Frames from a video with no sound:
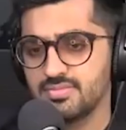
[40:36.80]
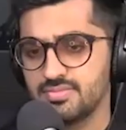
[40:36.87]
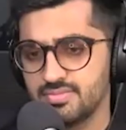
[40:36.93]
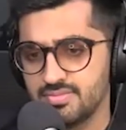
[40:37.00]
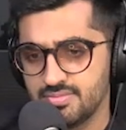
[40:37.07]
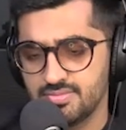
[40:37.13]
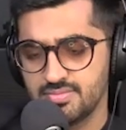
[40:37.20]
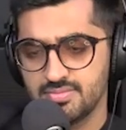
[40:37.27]

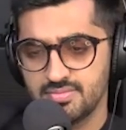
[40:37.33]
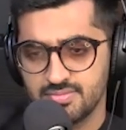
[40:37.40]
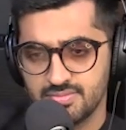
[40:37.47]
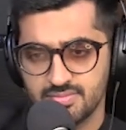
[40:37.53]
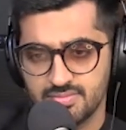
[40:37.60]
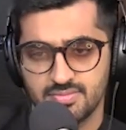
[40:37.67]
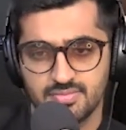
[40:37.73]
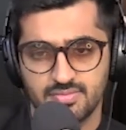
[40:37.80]
um,
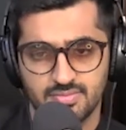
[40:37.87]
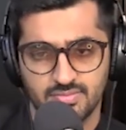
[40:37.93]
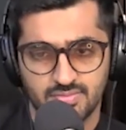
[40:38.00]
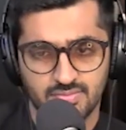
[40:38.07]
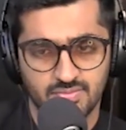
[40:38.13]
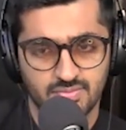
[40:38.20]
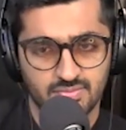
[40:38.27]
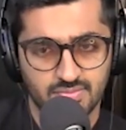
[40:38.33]
when I
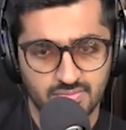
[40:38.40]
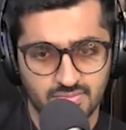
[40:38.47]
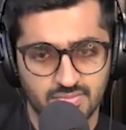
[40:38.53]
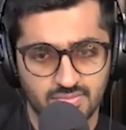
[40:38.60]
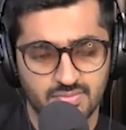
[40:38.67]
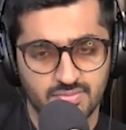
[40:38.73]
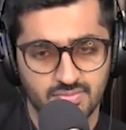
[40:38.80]
was seventeen.